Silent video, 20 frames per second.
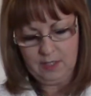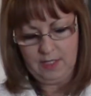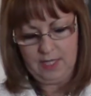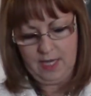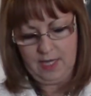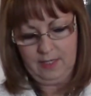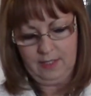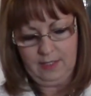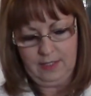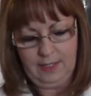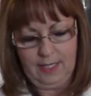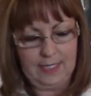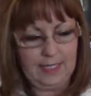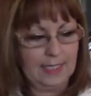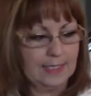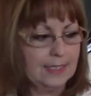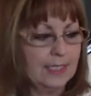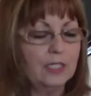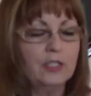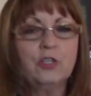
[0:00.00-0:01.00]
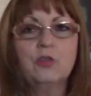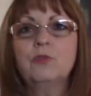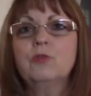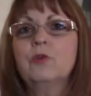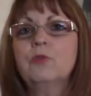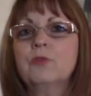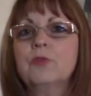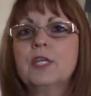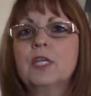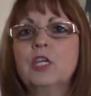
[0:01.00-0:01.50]
that, like I said, you
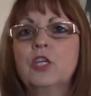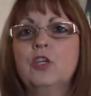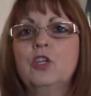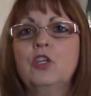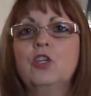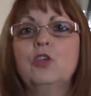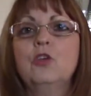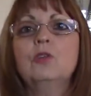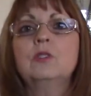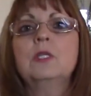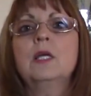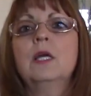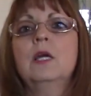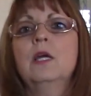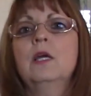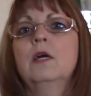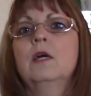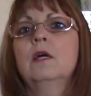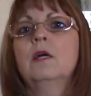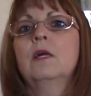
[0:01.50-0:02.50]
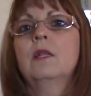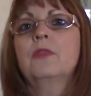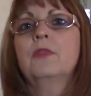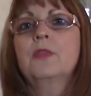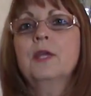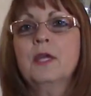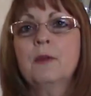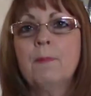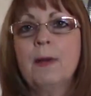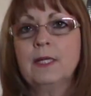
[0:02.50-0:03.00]
don't think you can use,
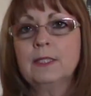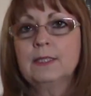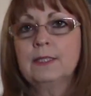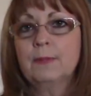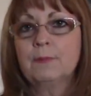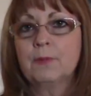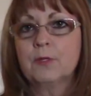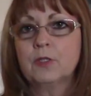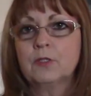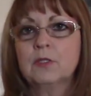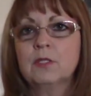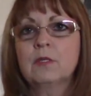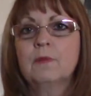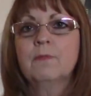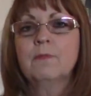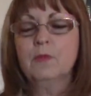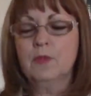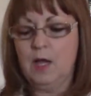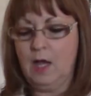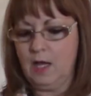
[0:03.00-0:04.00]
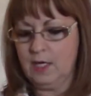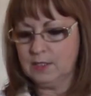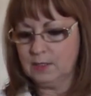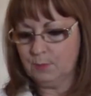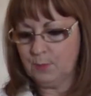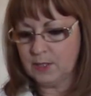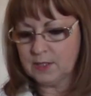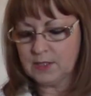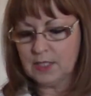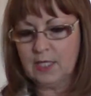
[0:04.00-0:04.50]
think about zippers.
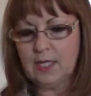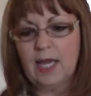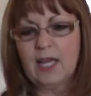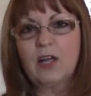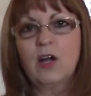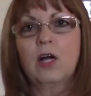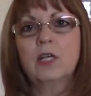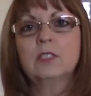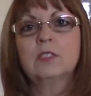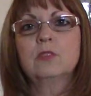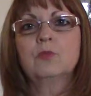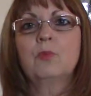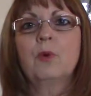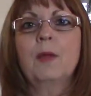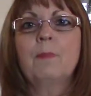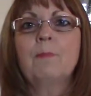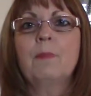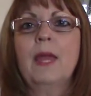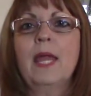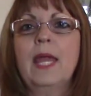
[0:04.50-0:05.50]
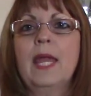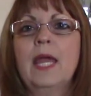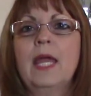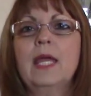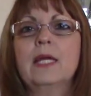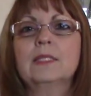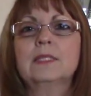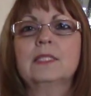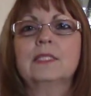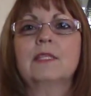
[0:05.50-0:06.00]
Especially like on
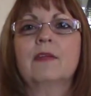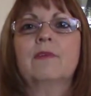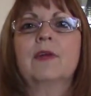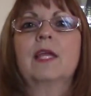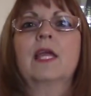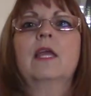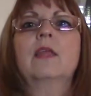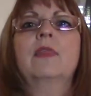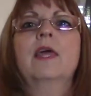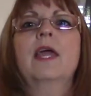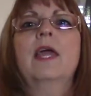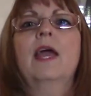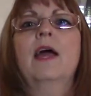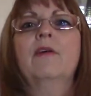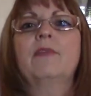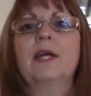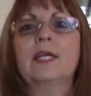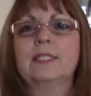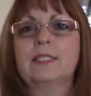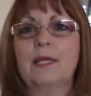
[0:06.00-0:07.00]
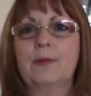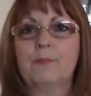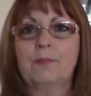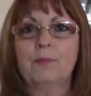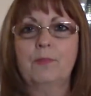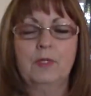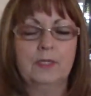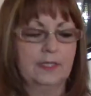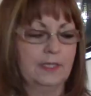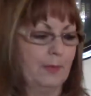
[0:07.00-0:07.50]
sweatpants and stuff like that. They have that
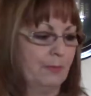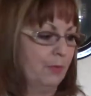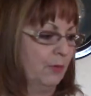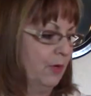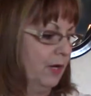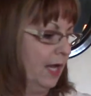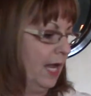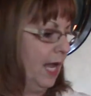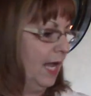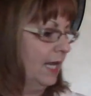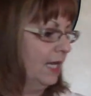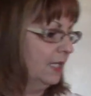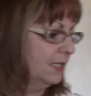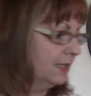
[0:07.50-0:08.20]
separating